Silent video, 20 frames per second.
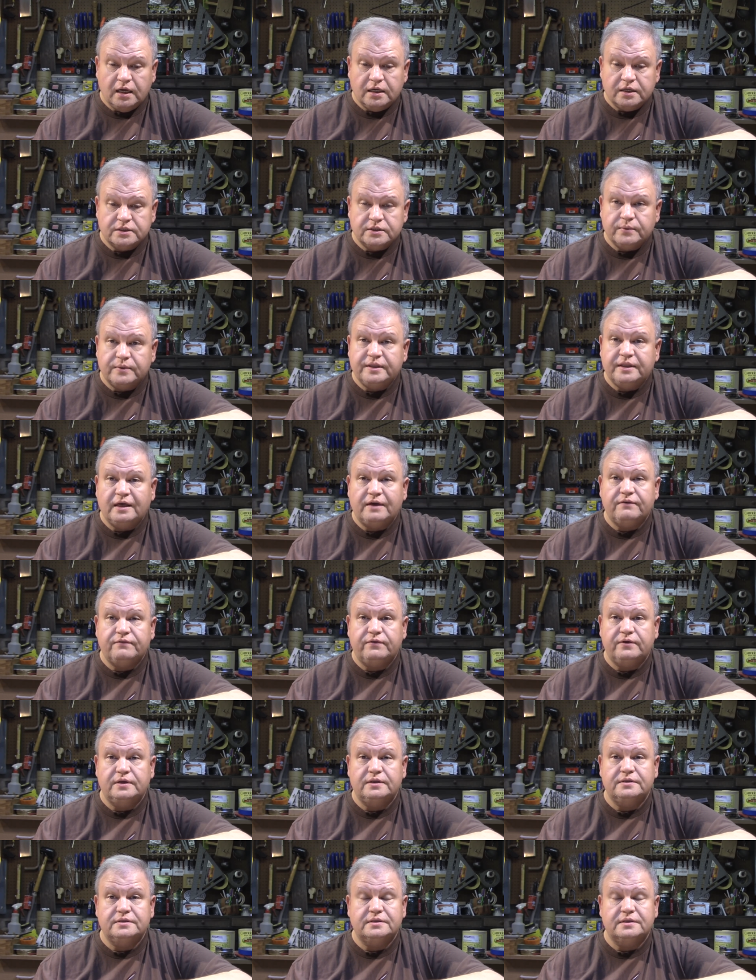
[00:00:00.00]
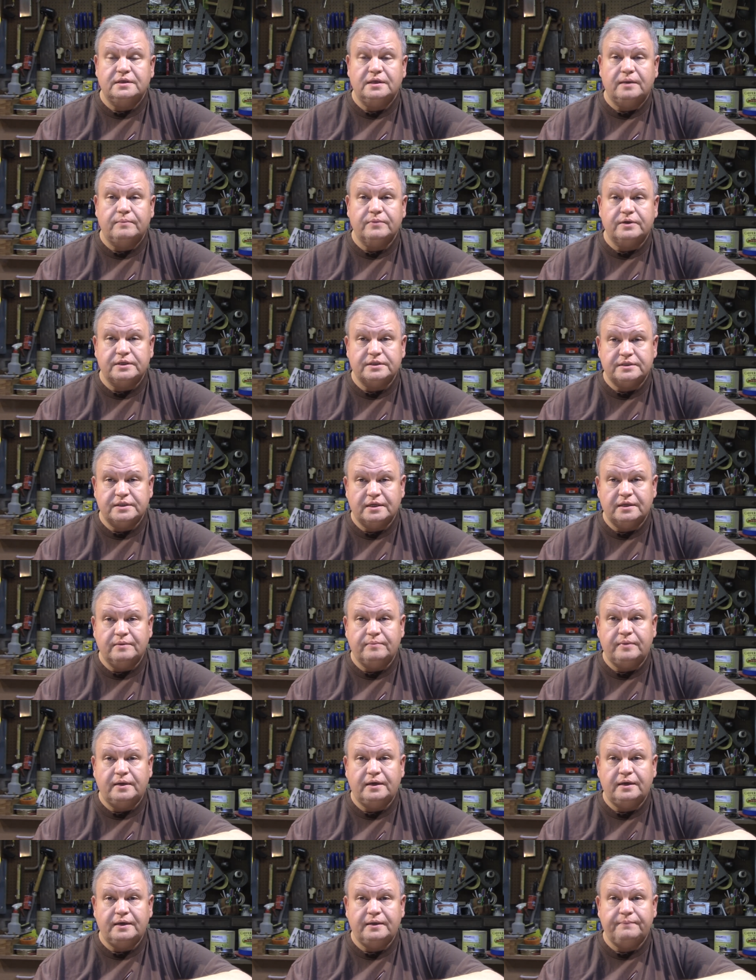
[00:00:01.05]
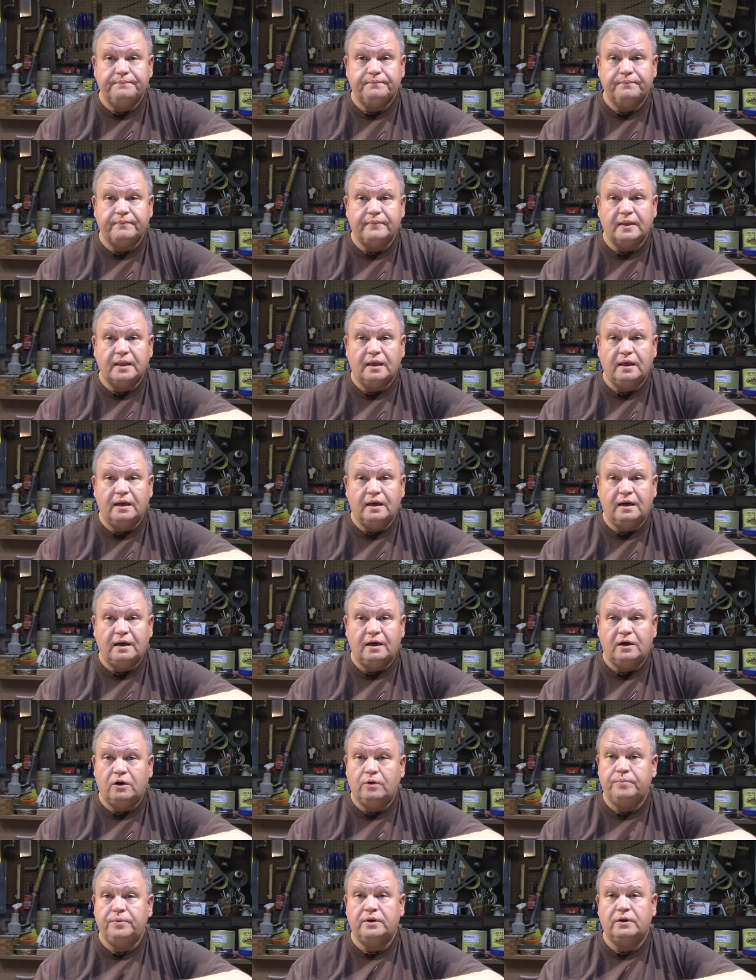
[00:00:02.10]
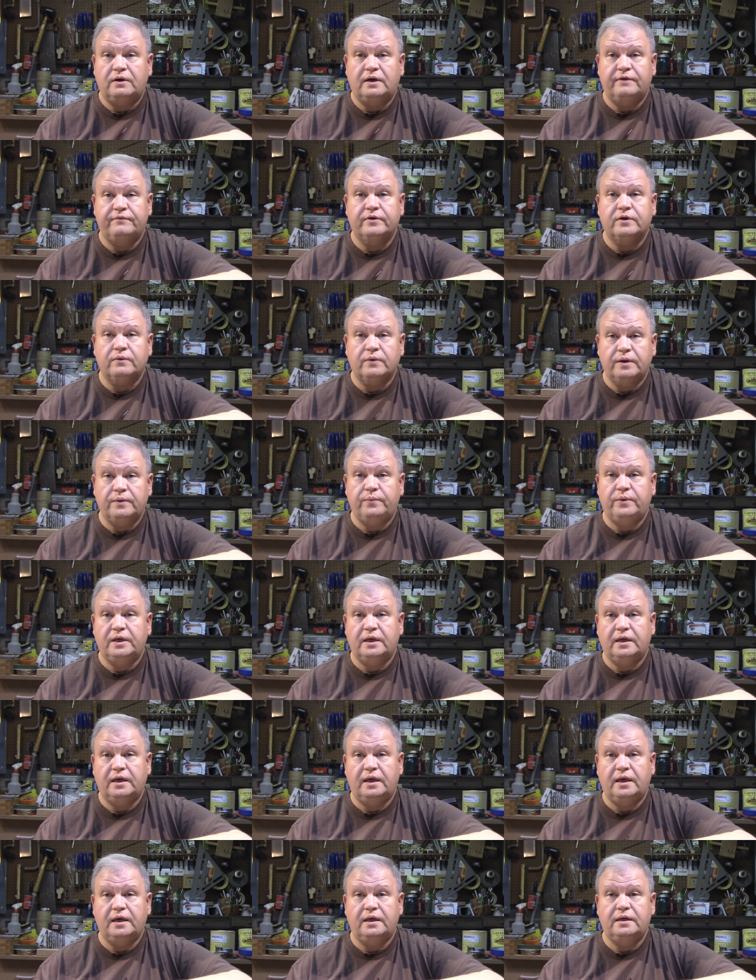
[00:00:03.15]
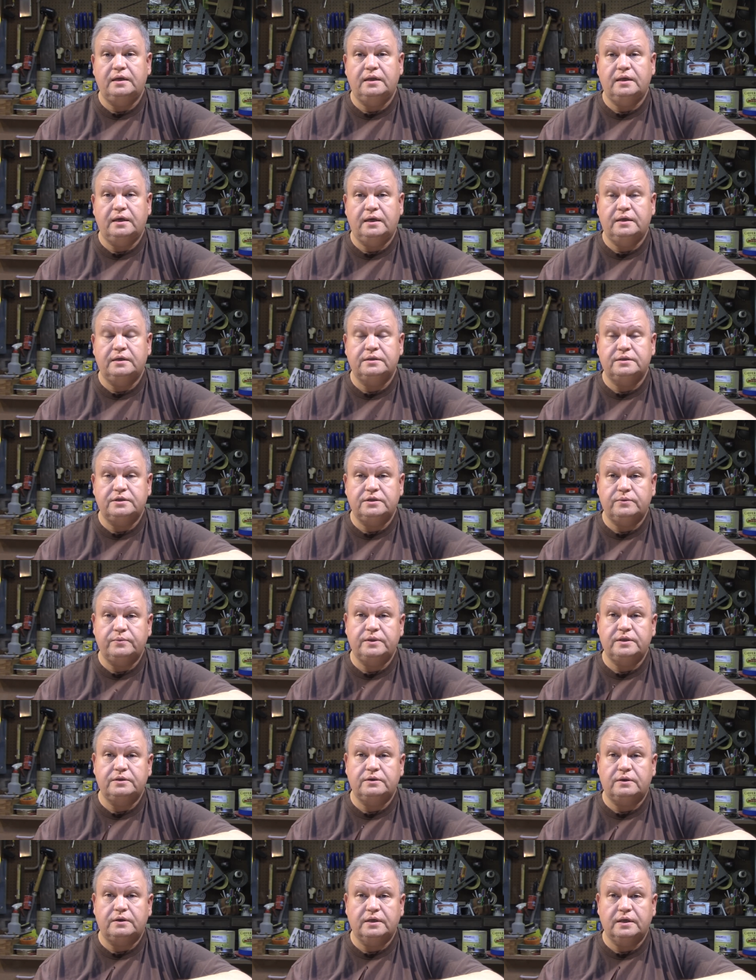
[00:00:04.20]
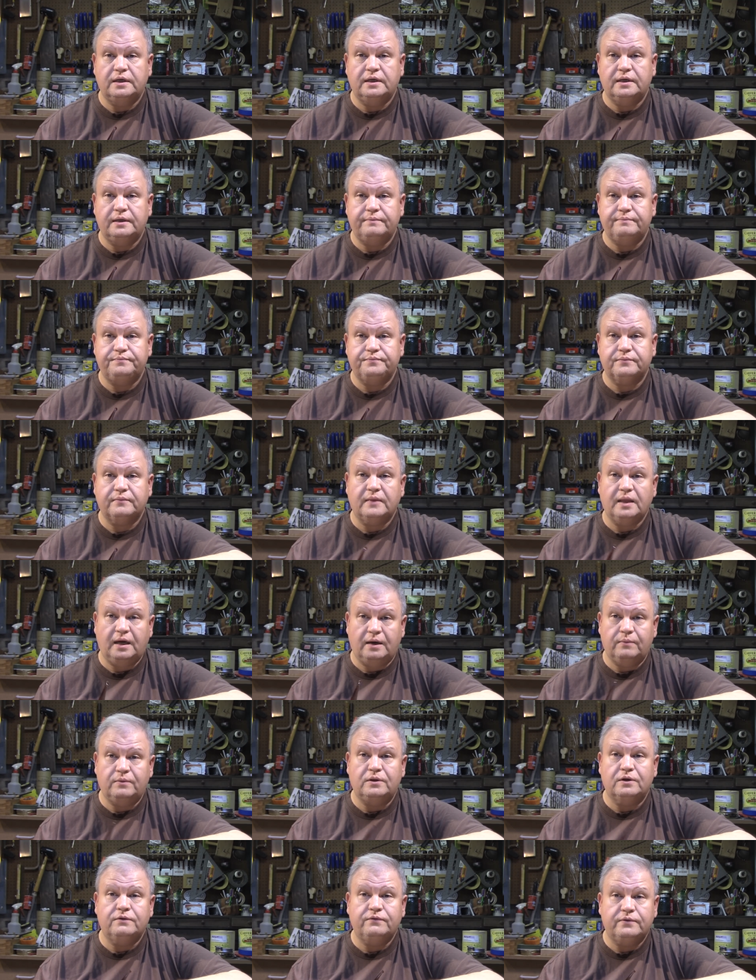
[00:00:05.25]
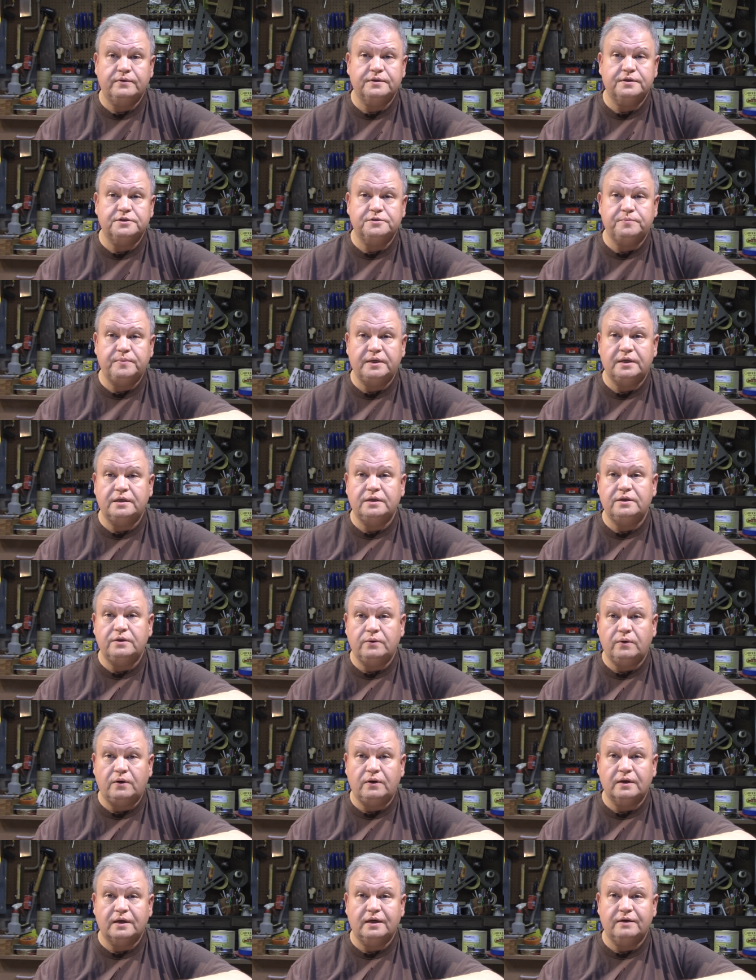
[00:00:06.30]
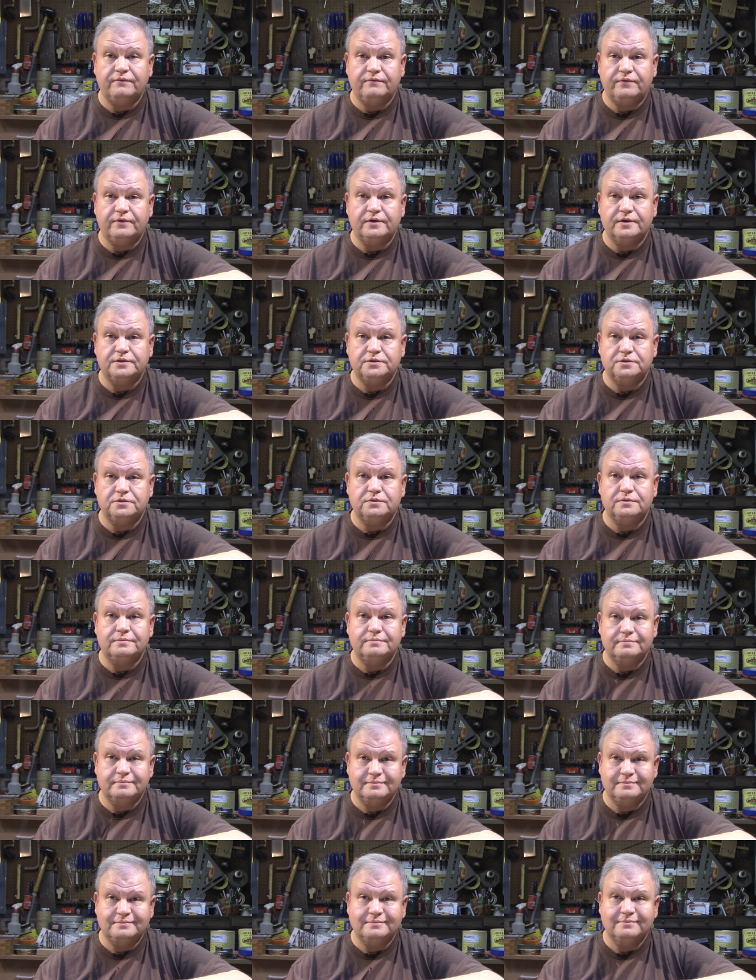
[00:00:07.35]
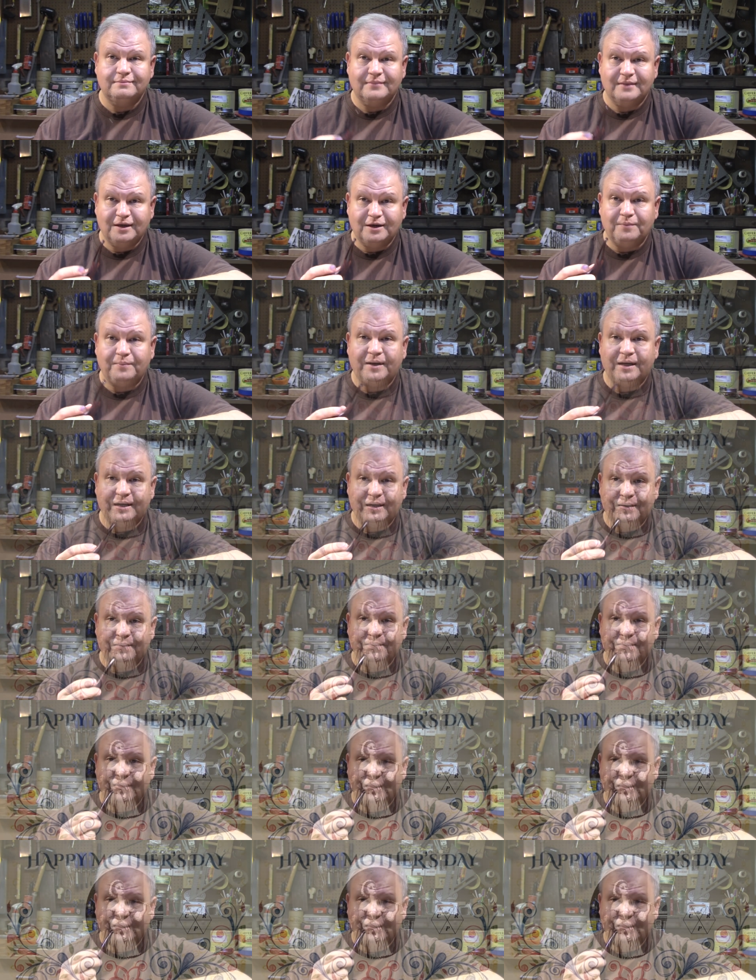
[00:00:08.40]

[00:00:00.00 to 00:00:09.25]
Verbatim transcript: So, with that, friends, I'm going to say goodbye. I uh, hope you all have a great week ahead, and until we talk again, I will look forward to speaking to you all again very soon. Goodbye now.